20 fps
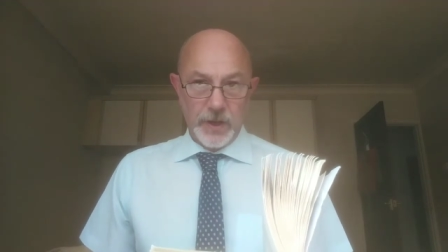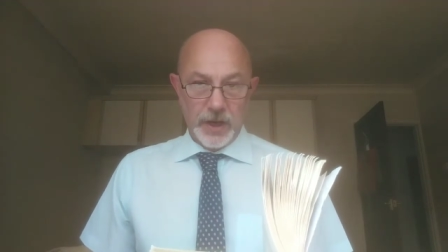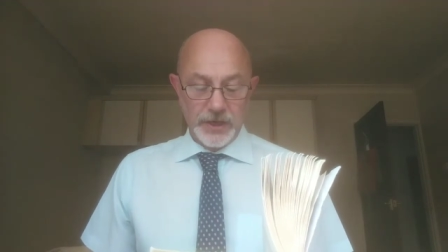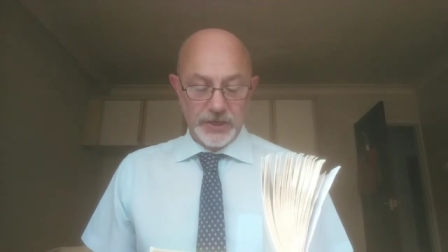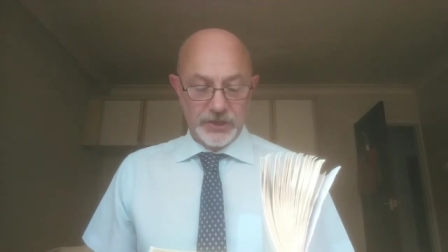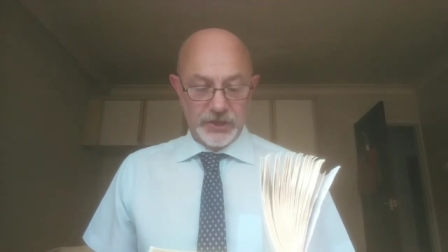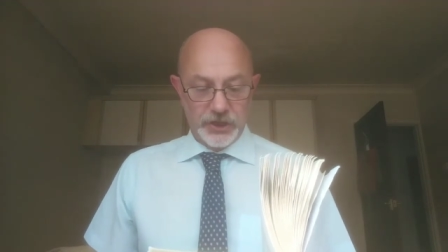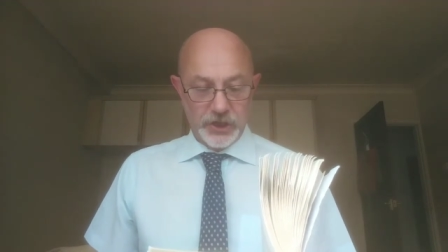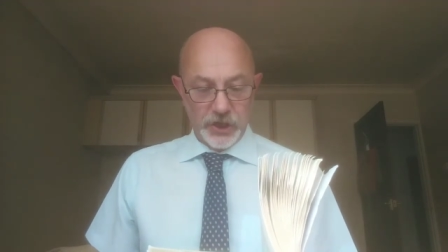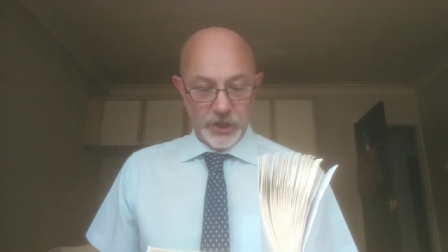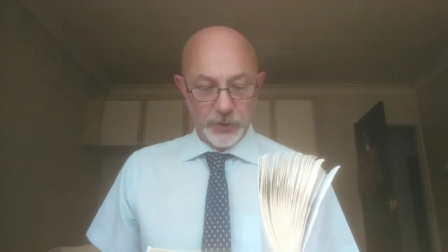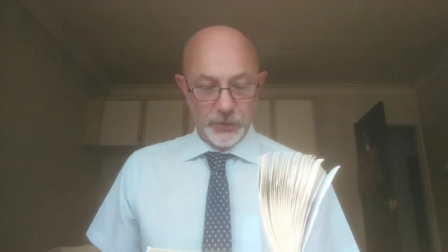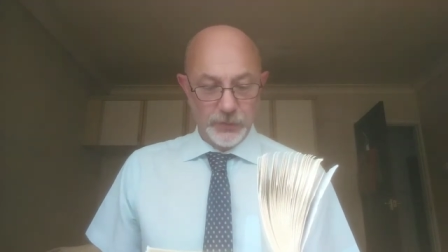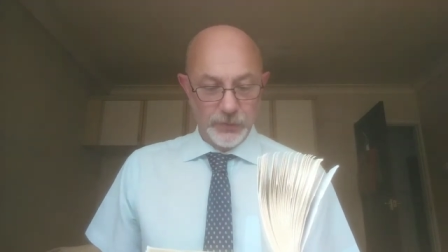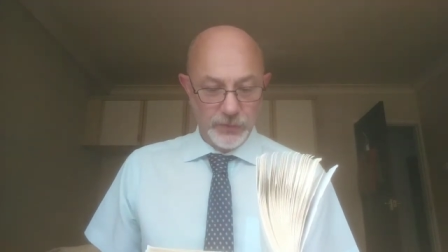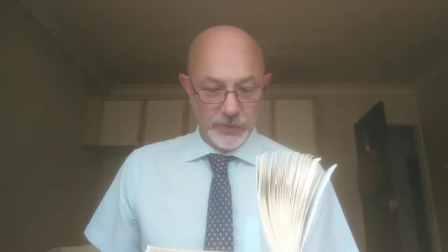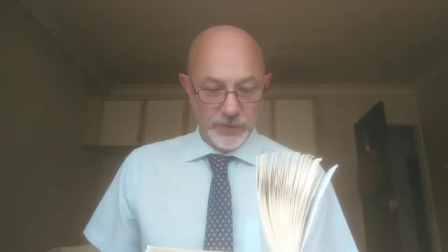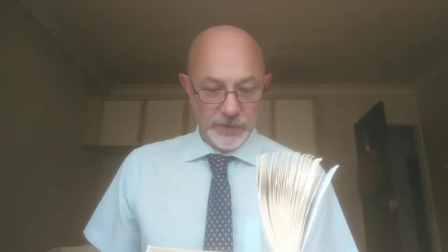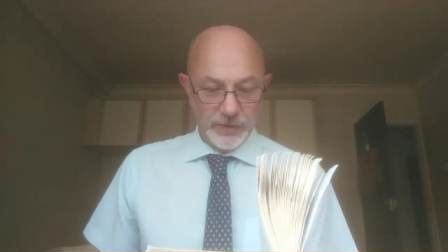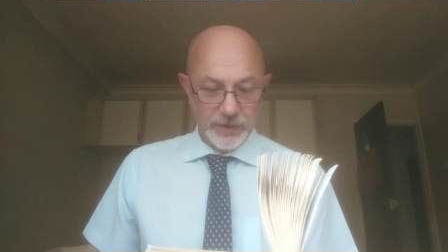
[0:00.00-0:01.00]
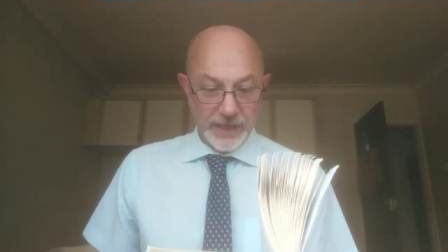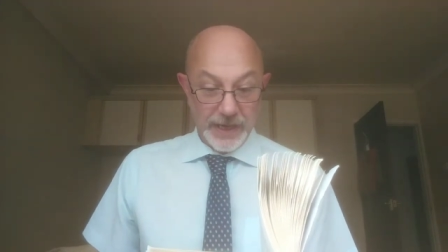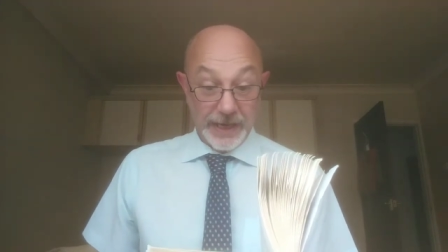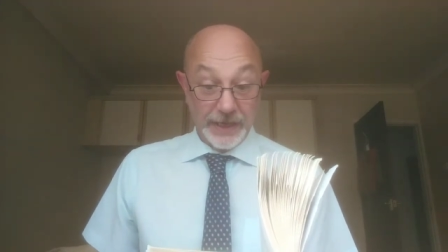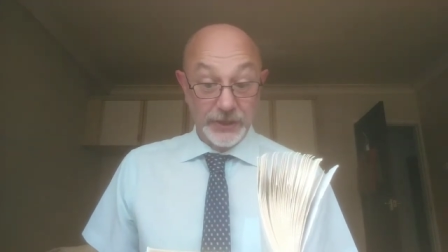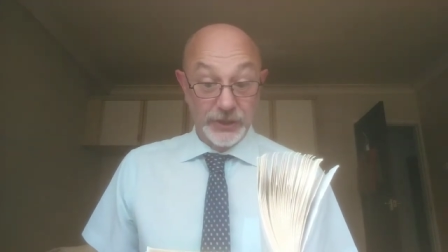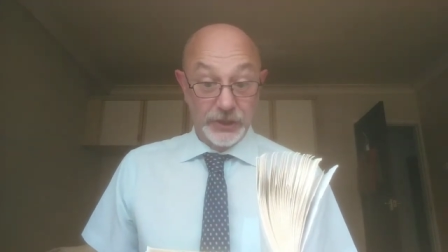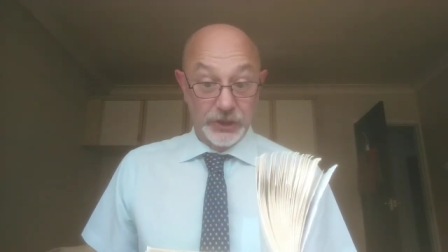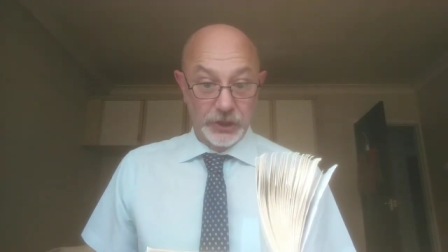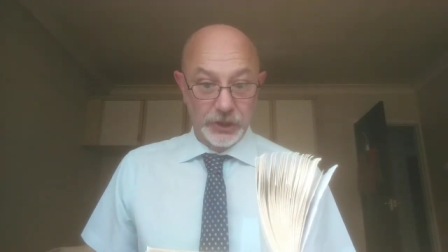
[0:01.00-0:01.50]
I chew
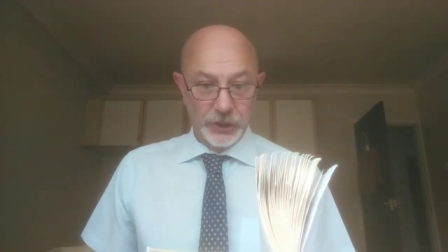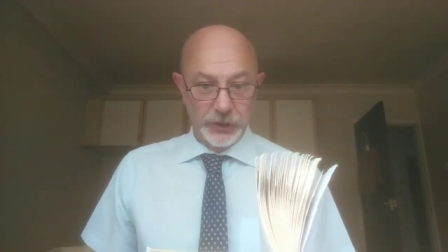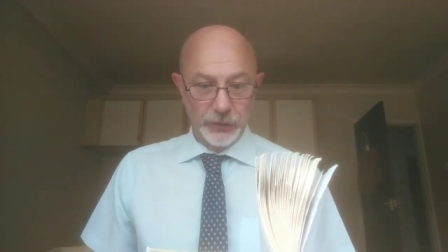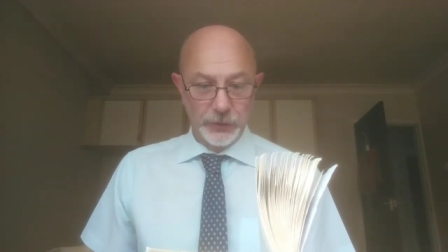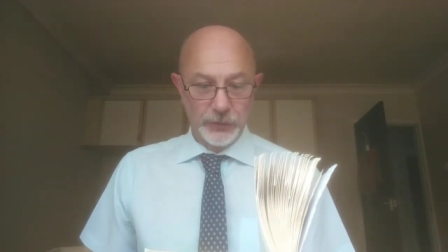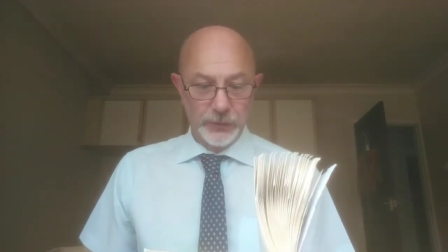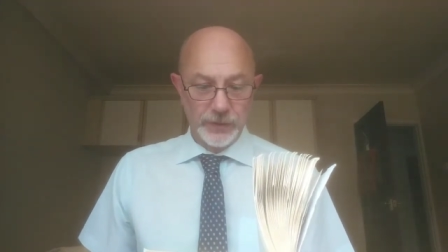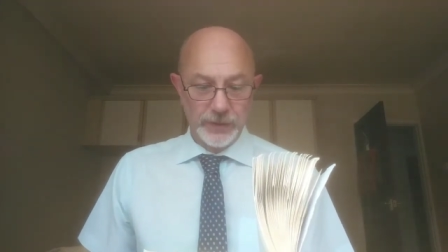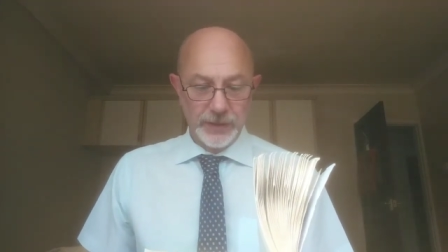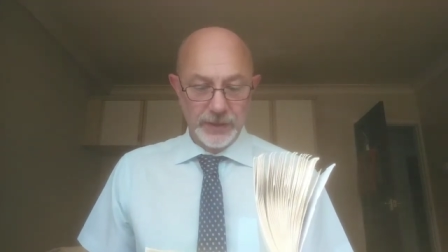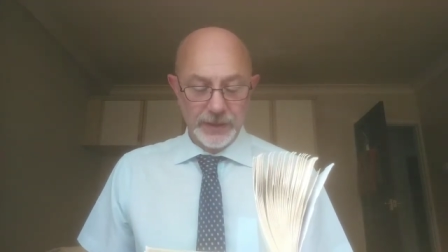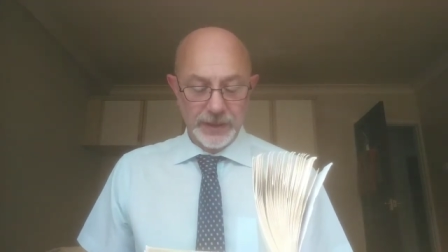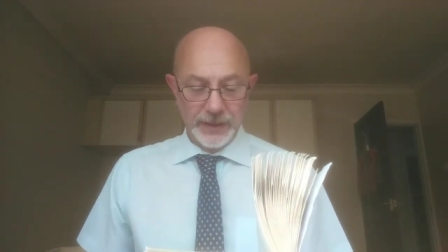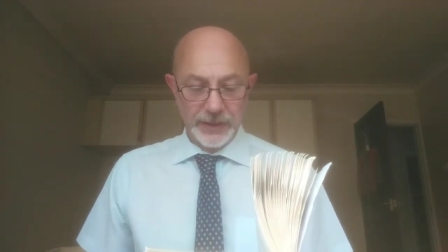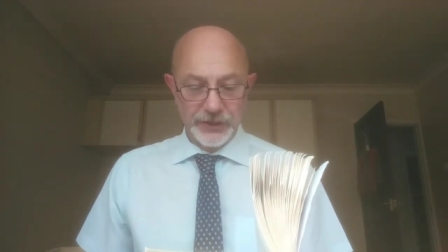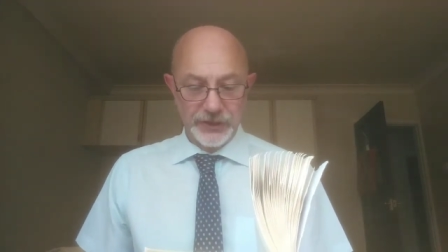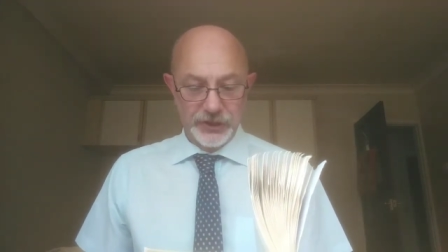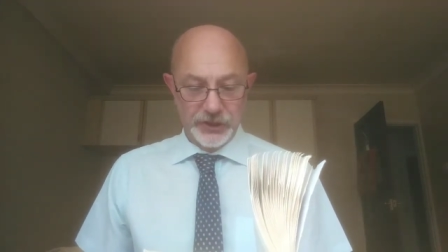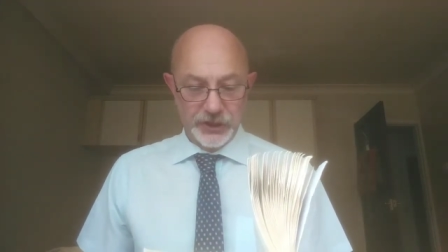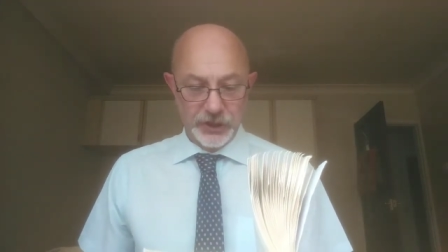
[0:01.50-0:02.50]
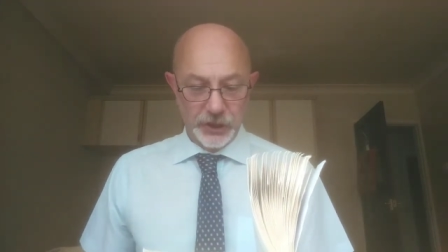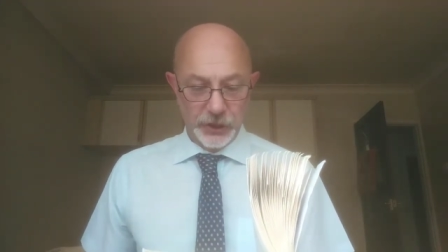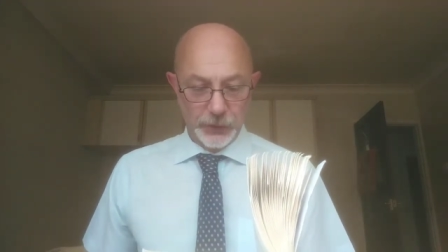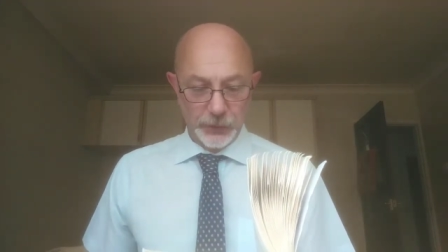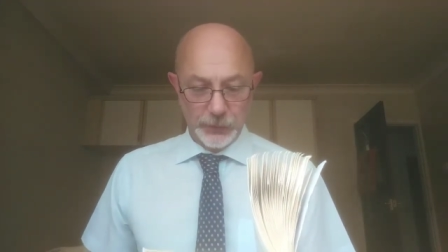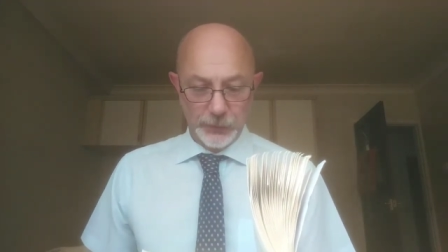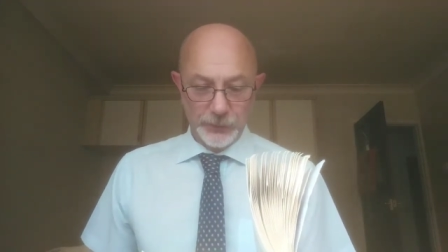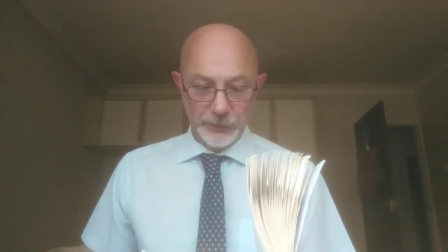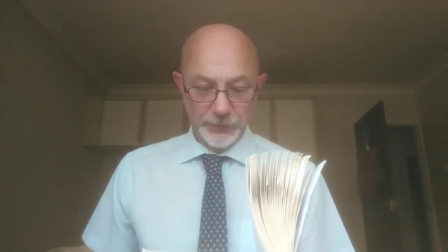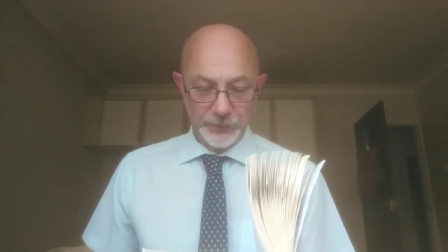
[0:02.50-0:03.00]
and chew and
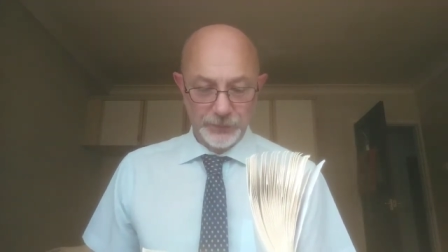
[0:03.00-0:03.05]
chew.